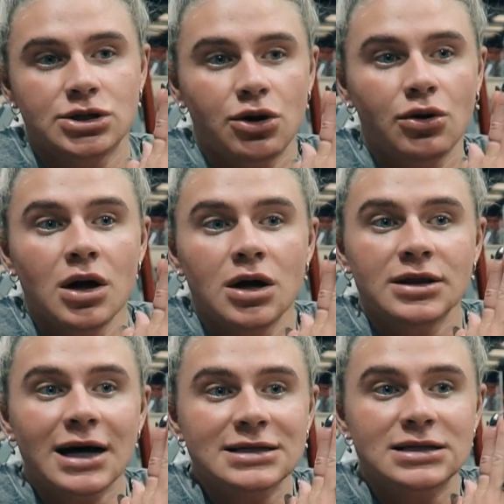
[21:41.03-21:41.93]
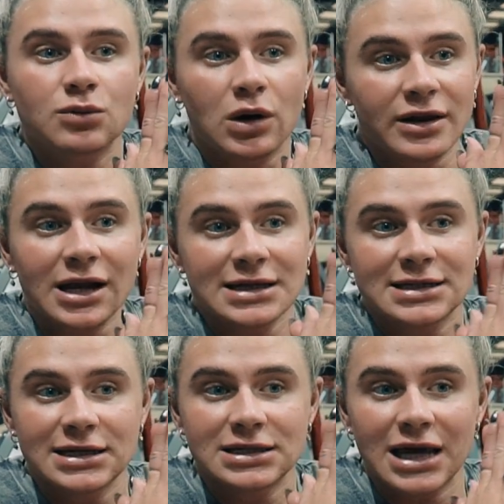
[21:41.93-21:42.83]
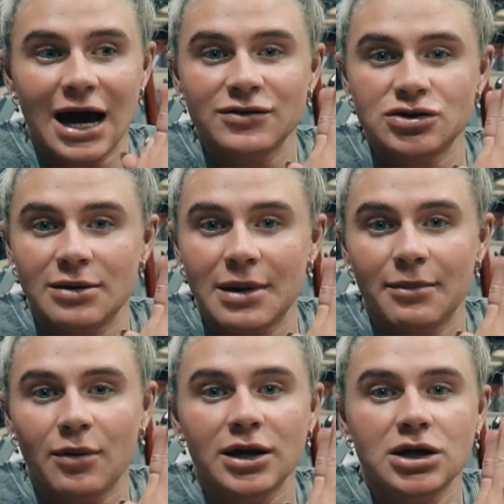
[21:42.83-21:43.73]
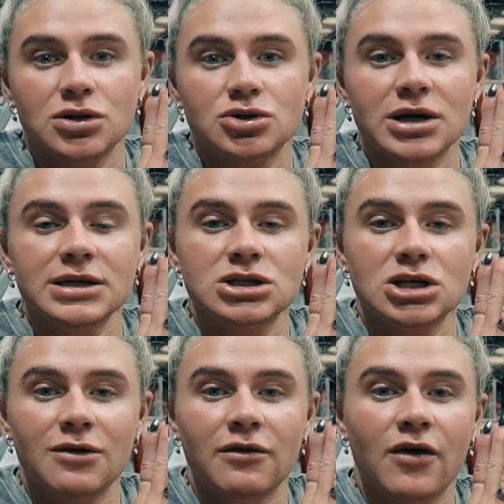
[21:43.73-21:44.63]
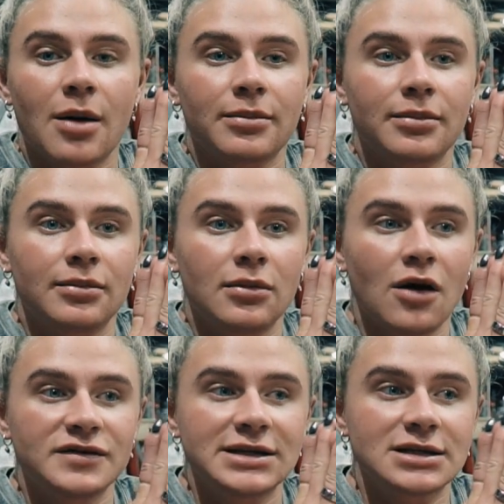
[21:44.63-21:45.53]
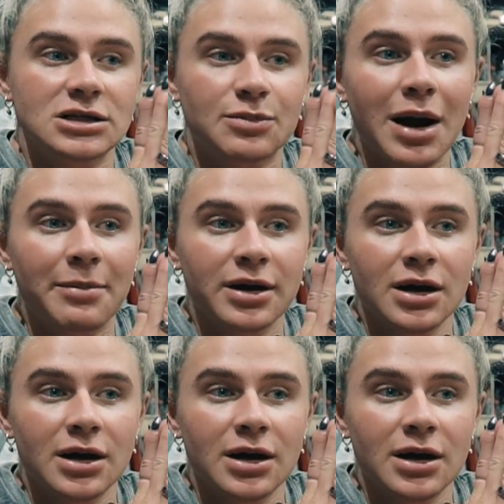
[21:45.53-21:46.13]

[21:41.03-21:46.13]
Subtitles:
So that's one of the last things that you have to remember when you do transition over from off-season to prep.